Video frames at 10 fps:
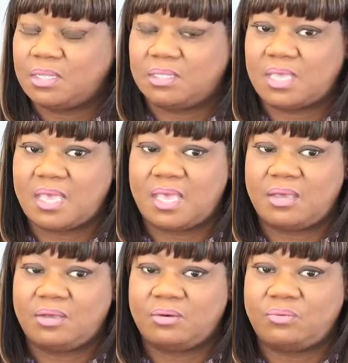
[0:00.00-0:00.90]

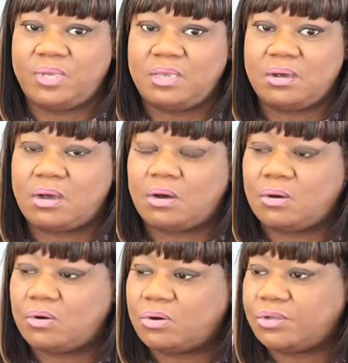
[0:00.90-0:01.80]
that we are
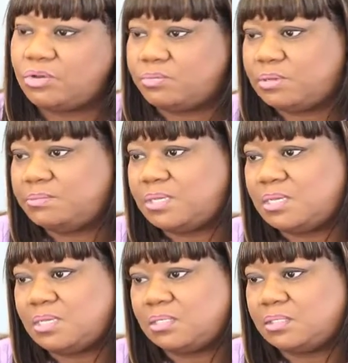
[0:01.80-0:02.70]
all human
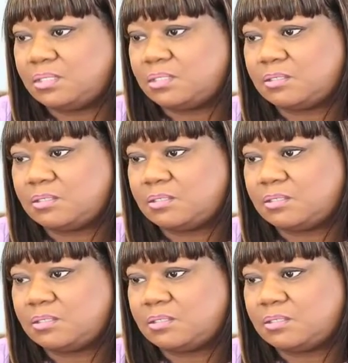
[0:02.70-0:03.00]
beings.